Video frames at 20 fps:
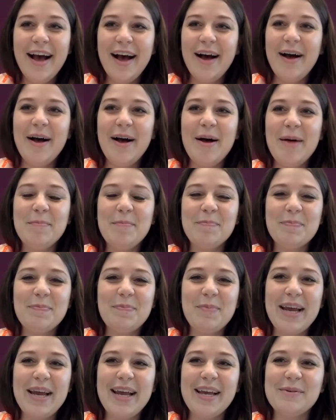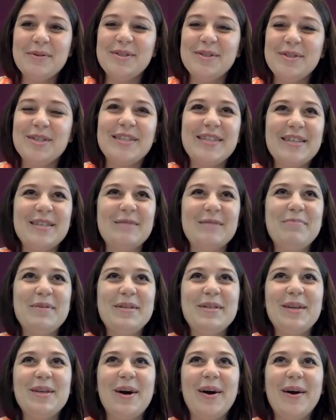But it was just this
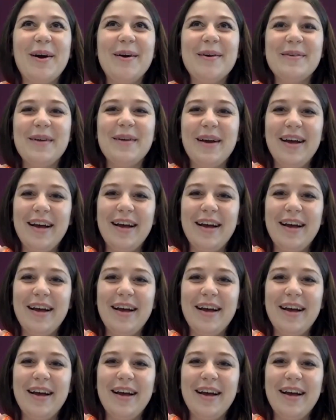bizarre,